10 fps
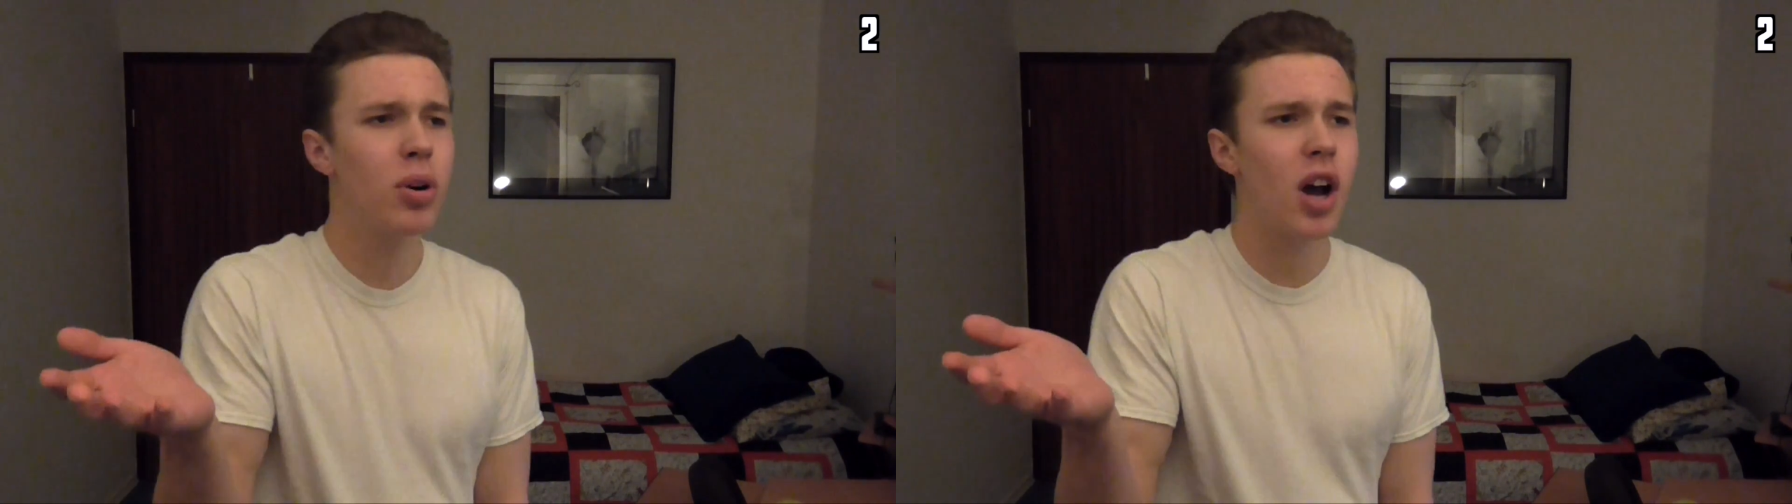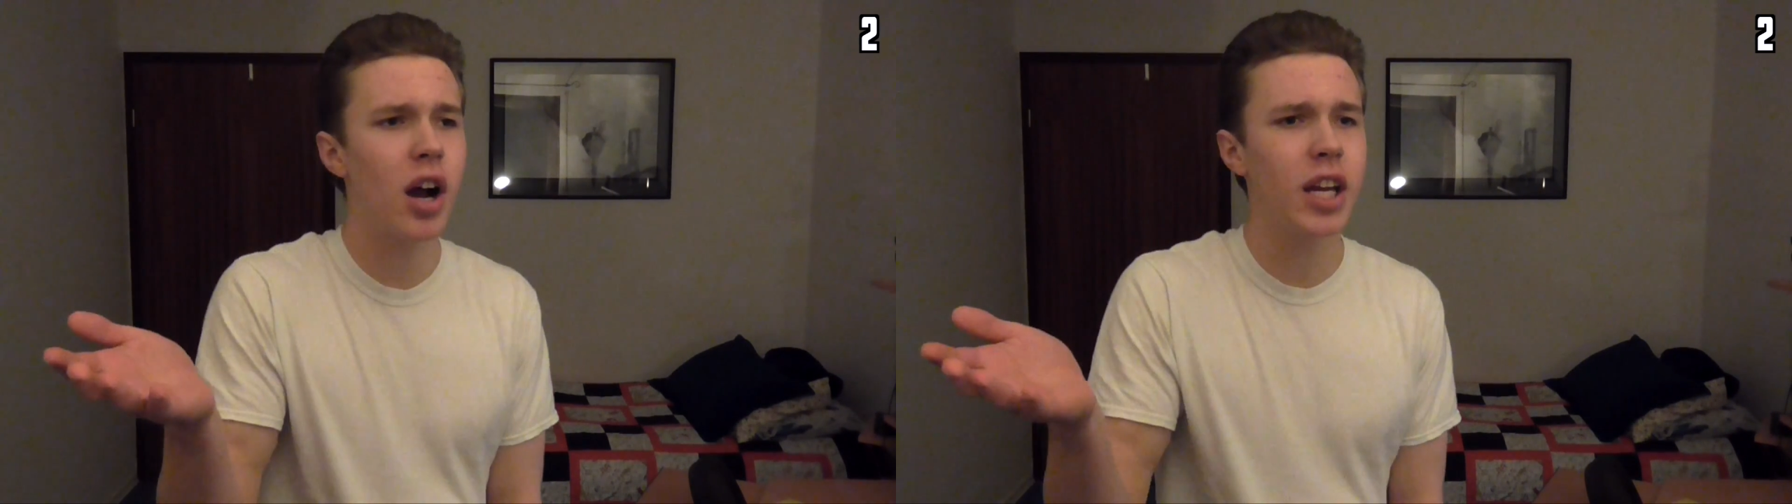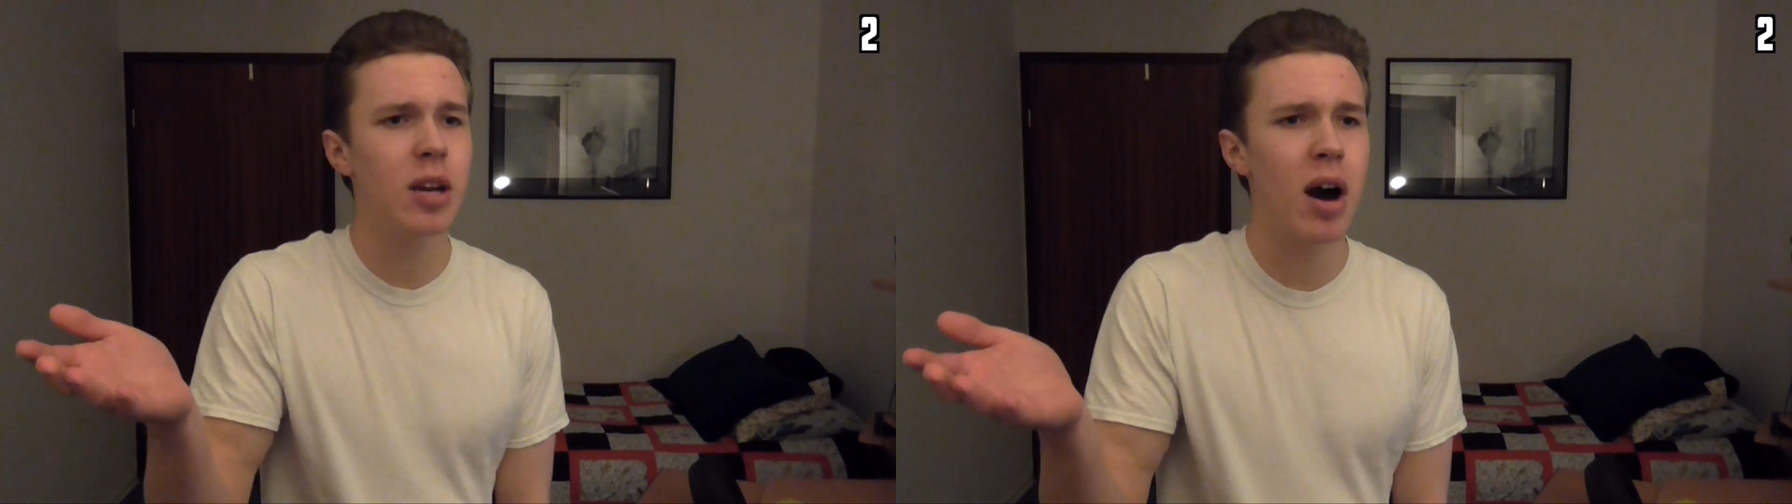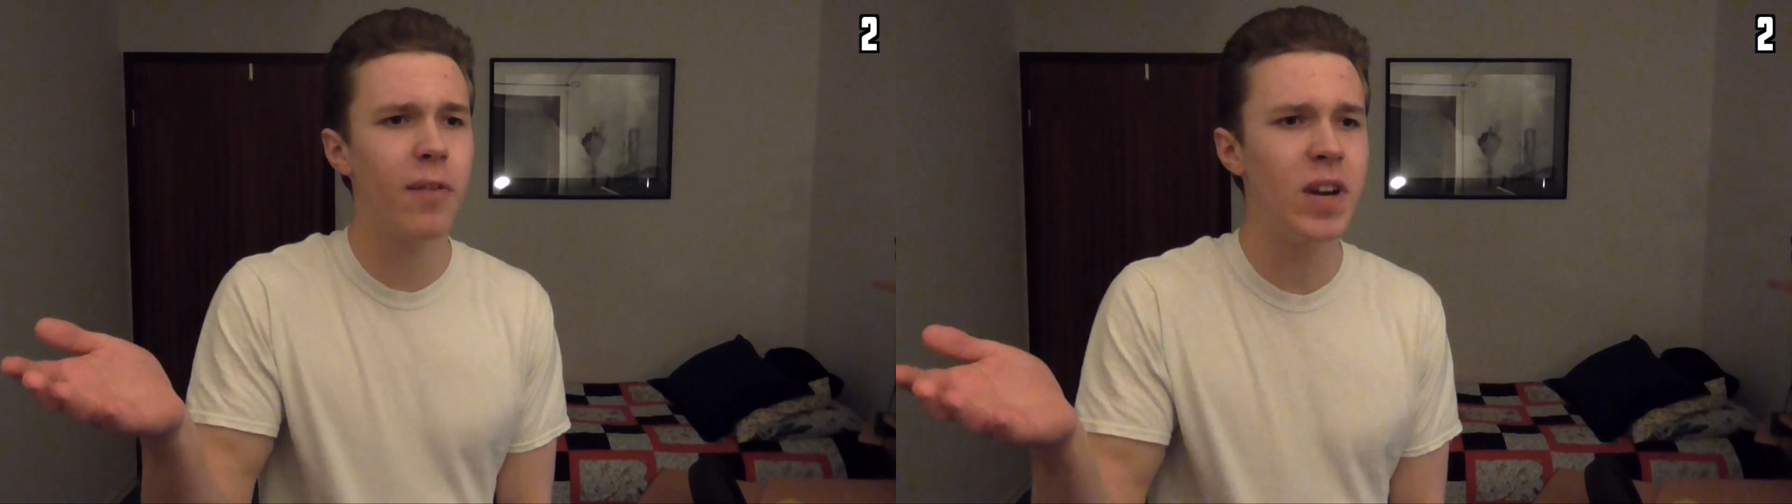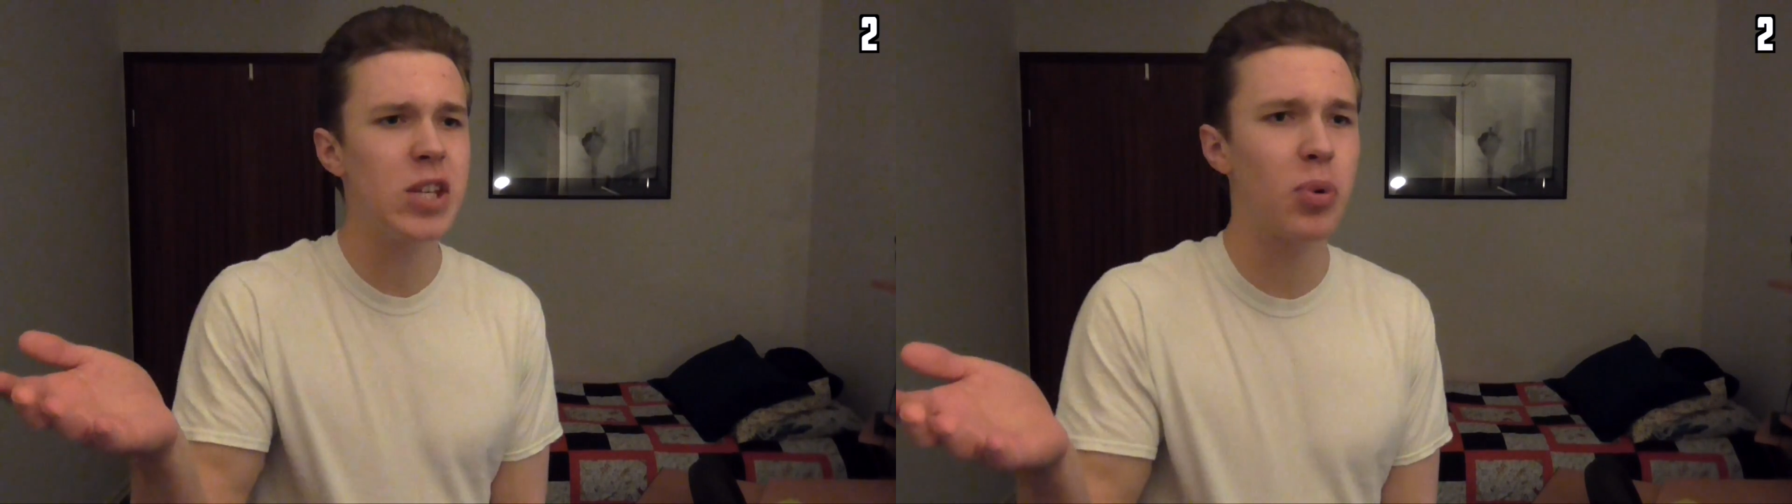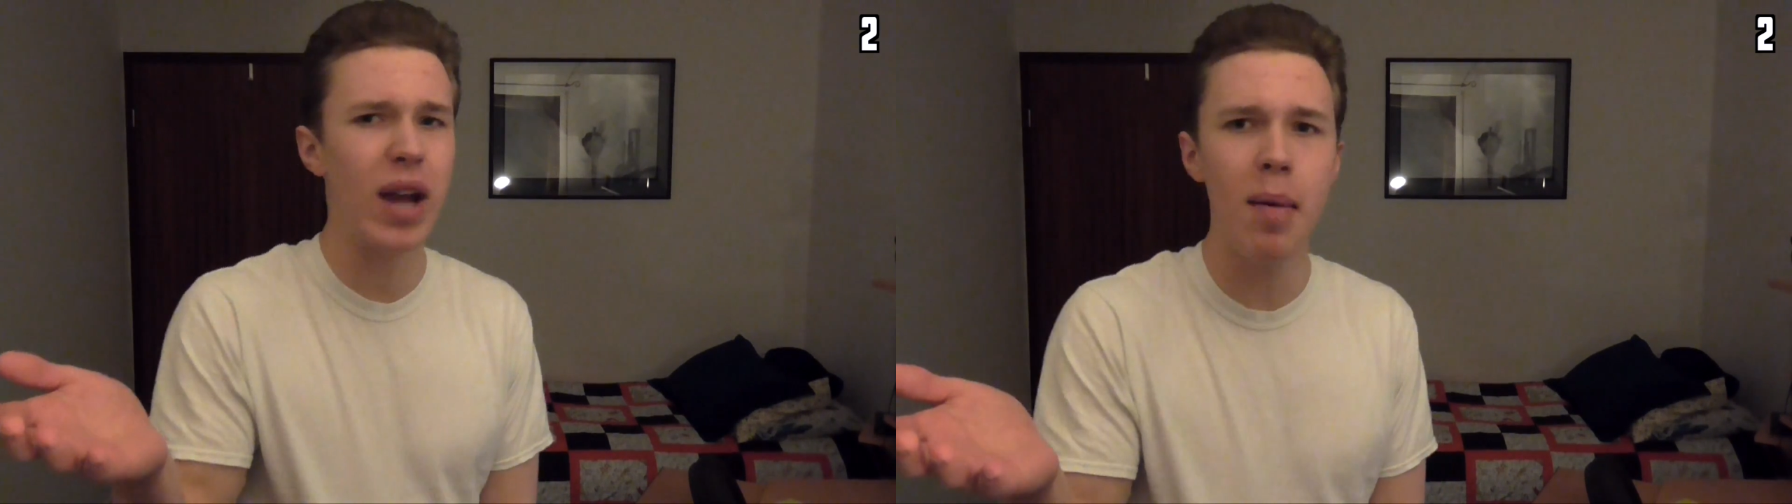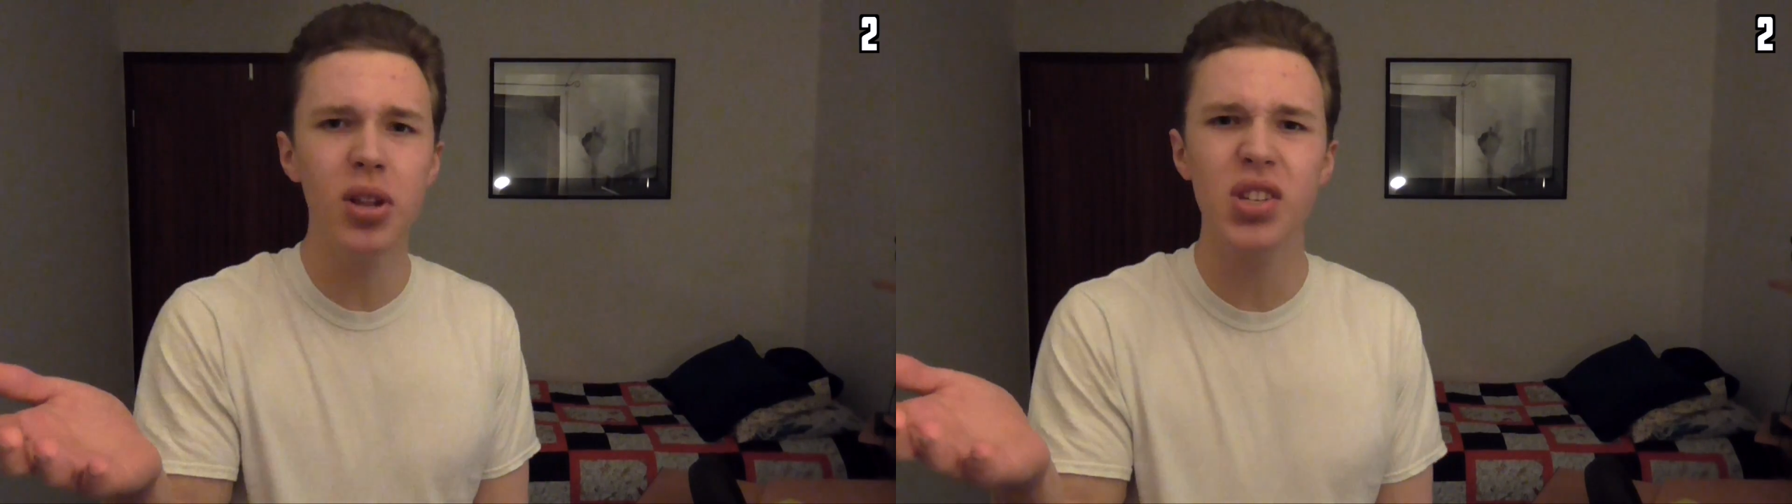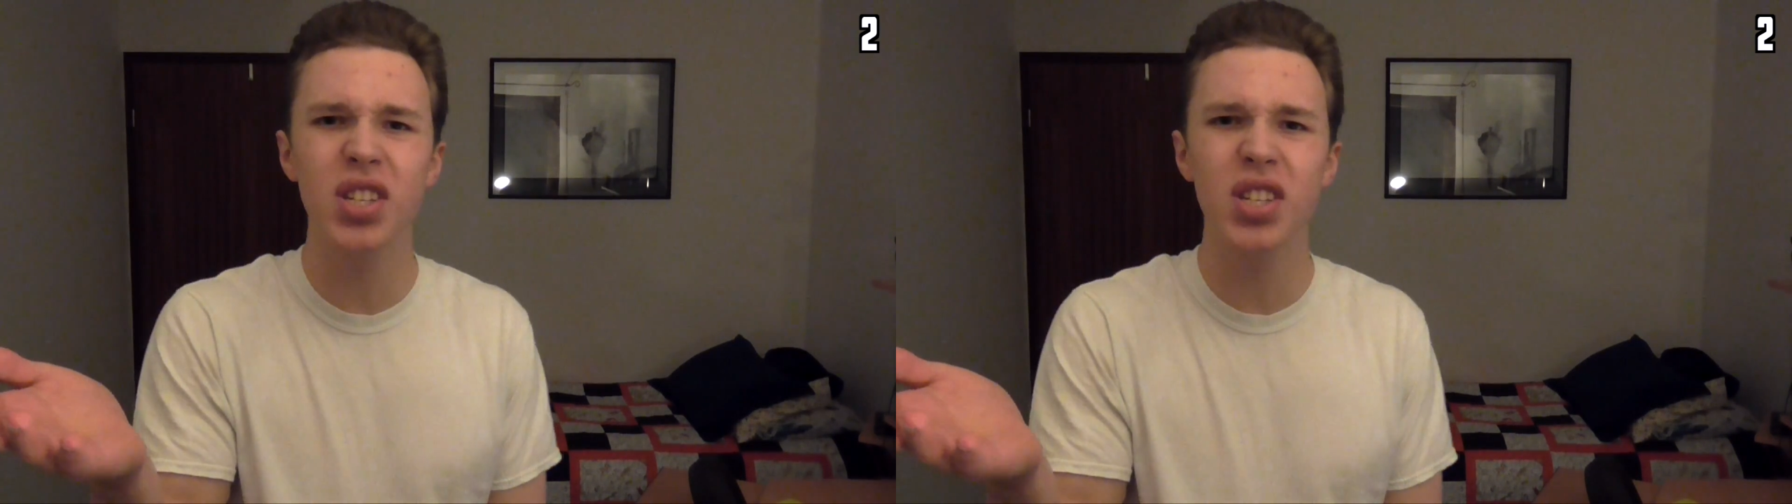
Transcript: we're talking about Facebook, how about